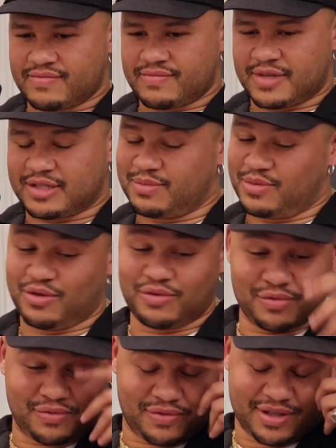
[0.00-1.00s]
That's a
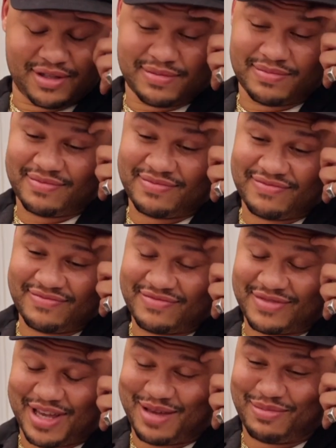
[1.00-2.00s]
beautiful feeling.
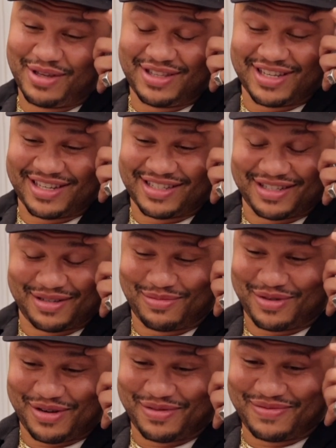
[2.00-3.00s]
Can't beat that shit,
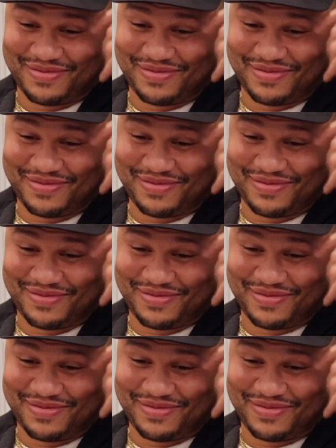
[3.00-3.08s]
bro.